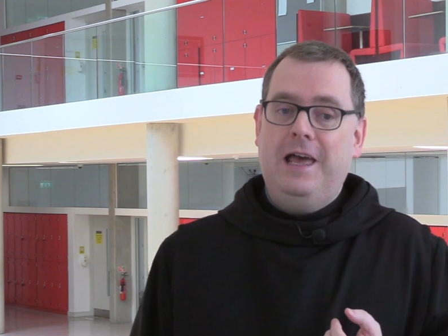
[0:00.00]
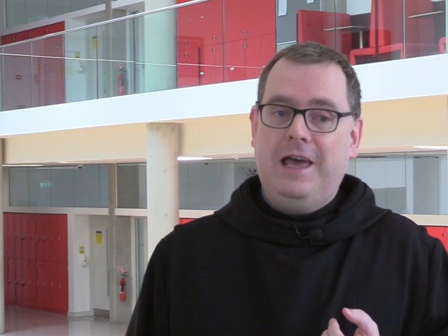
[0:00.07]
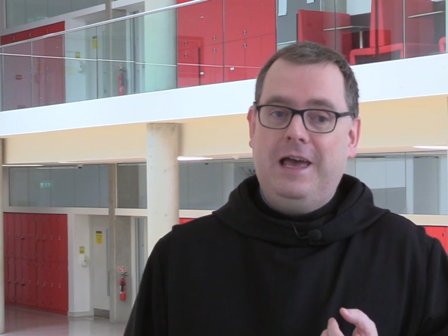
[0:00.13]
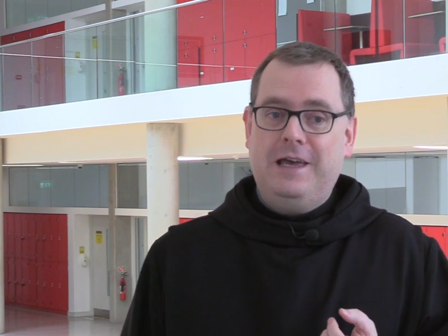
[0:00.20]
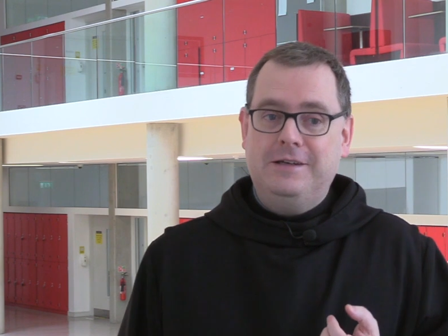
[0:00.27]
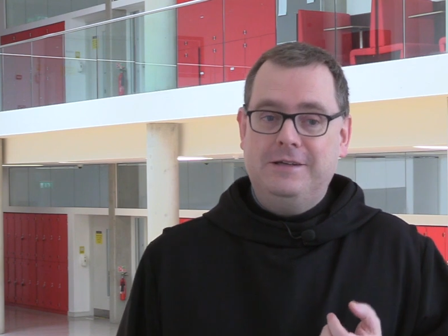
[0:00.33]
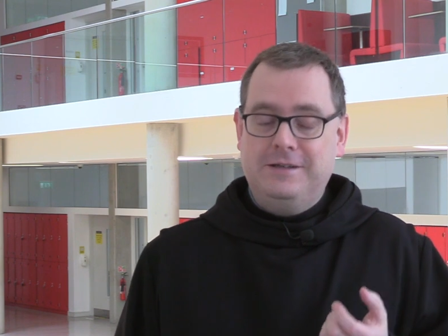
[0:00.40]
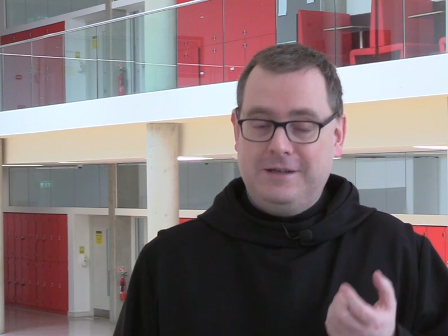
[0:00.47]

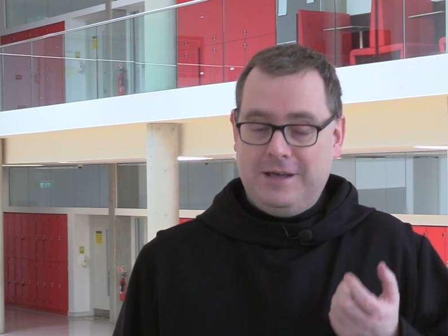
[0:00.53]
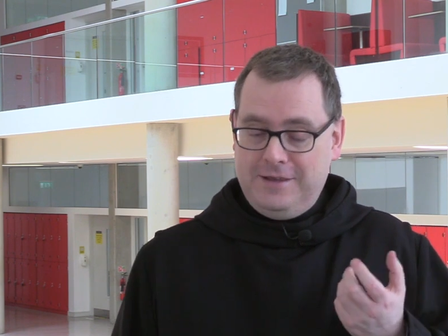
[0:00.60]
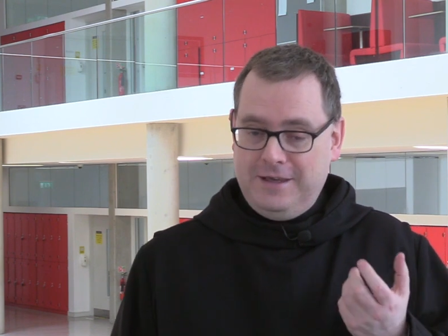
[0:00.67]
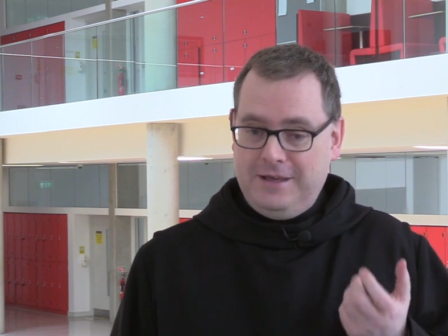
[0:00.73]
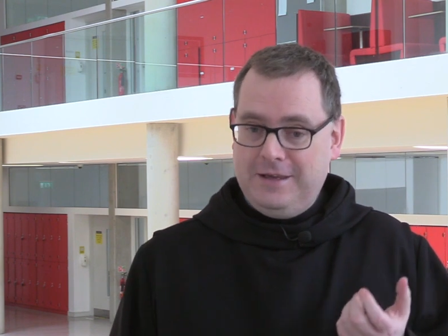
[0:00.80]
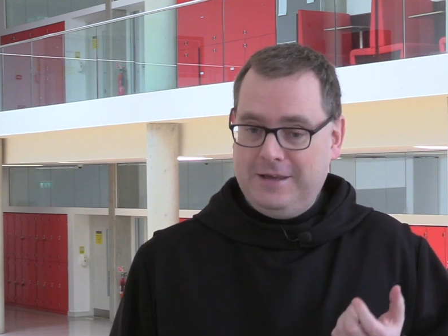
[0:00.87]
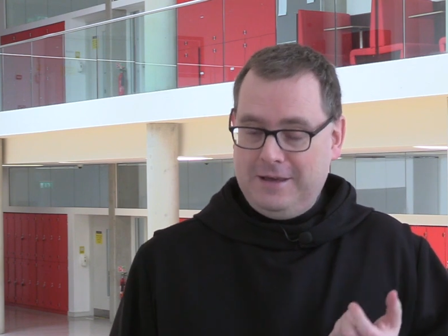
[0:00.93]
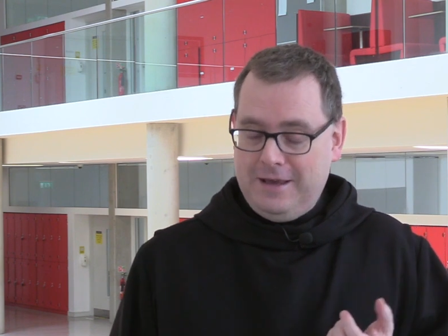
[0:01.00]
and, I
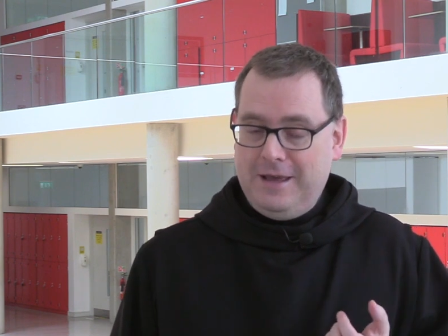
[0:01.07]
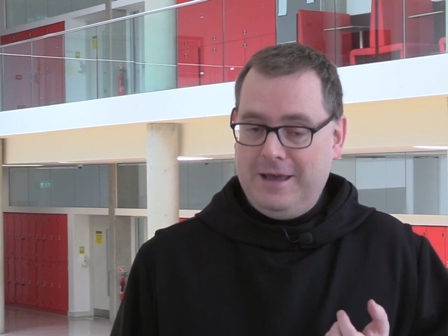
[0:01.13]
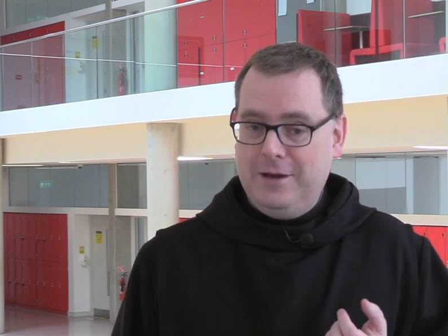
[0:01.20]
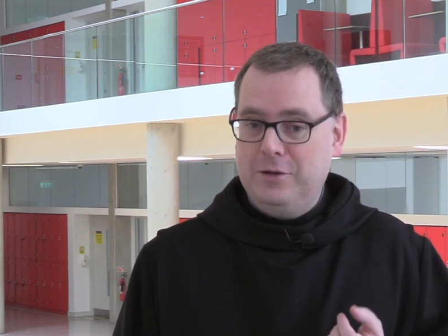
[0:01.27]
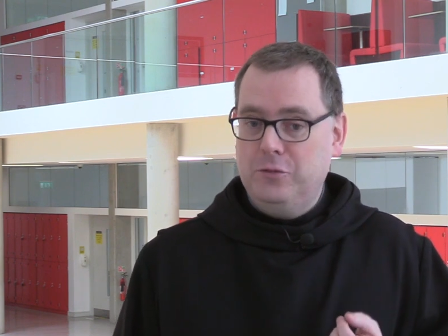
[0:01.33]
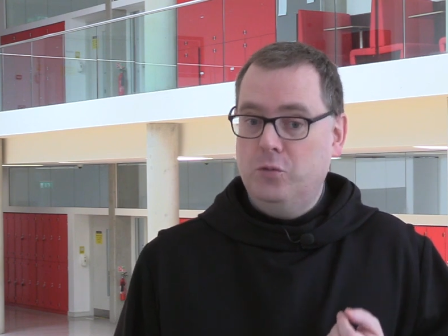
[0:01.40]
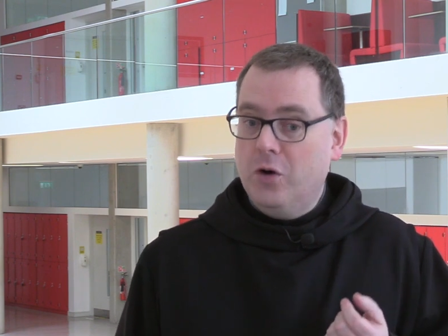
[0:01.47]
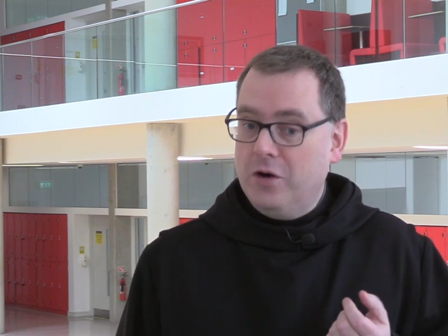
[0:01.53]
think,
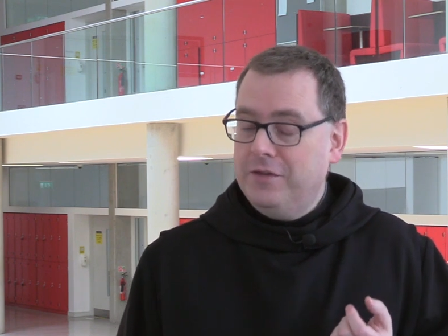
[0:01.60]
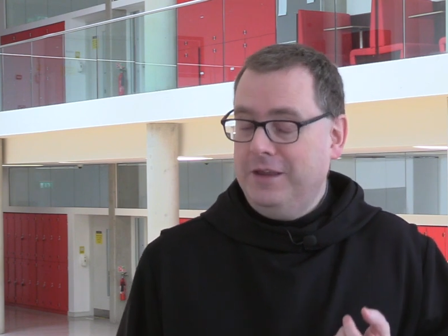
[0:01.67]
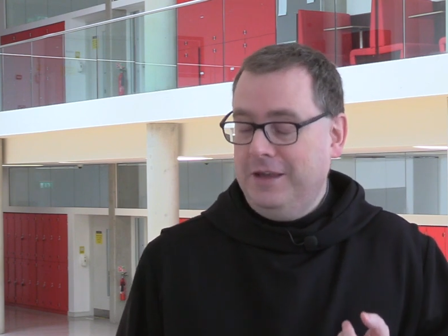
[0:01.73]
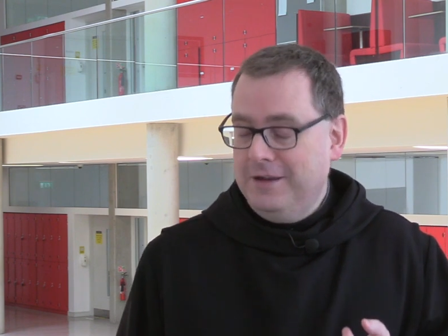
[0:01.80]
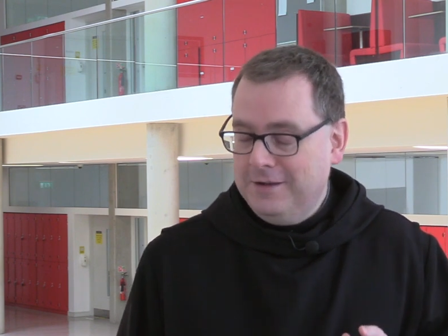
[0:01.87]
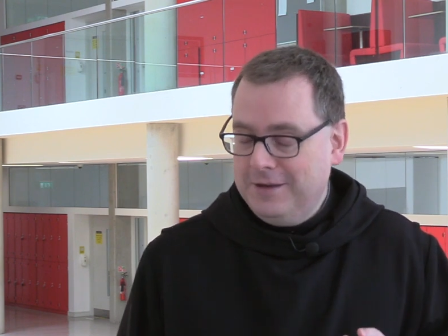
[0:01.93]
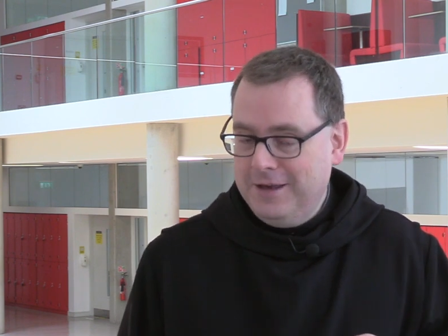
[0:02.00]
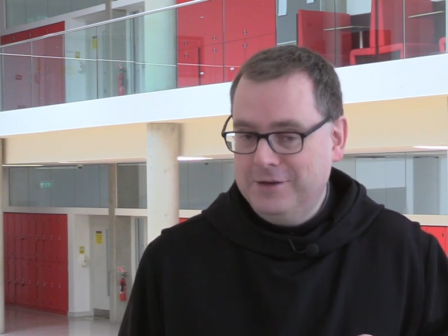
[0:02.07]

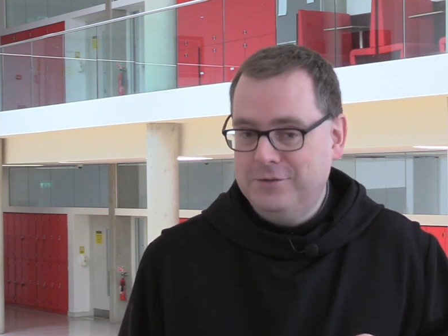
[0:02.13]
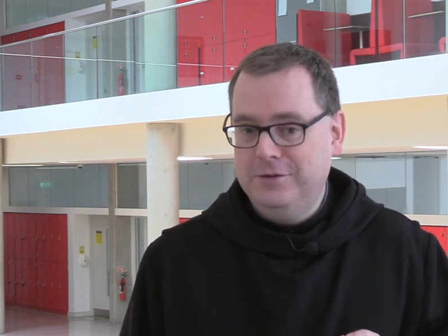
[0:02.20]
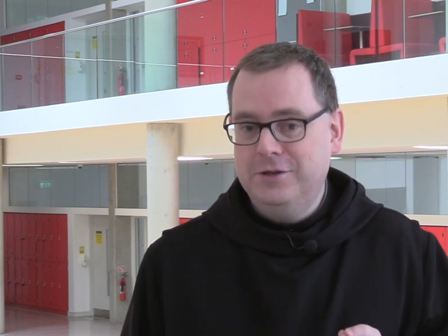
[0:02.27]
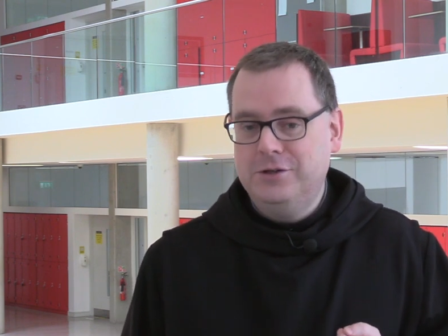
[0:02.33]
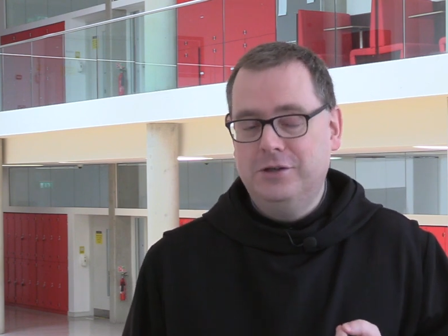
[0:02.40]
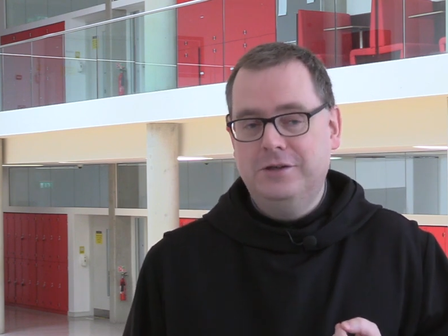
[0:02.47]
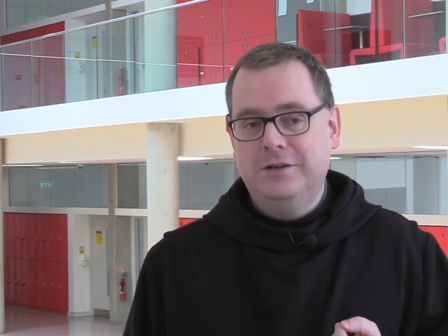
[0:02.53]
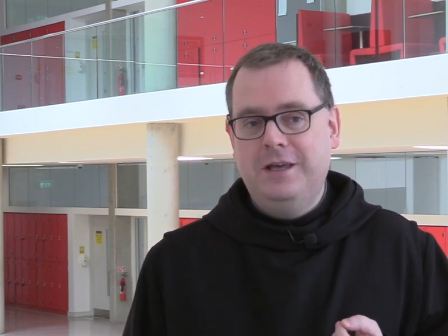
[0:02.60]
worthy
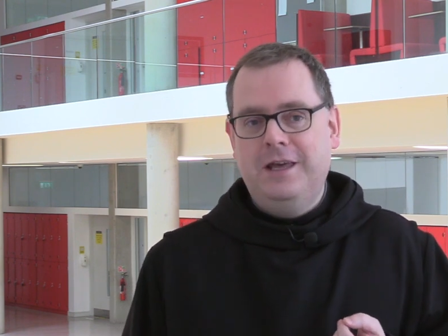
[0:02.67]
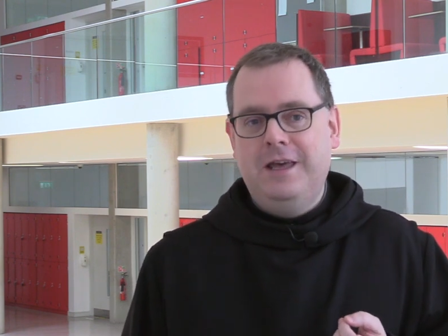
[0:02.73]
tradition.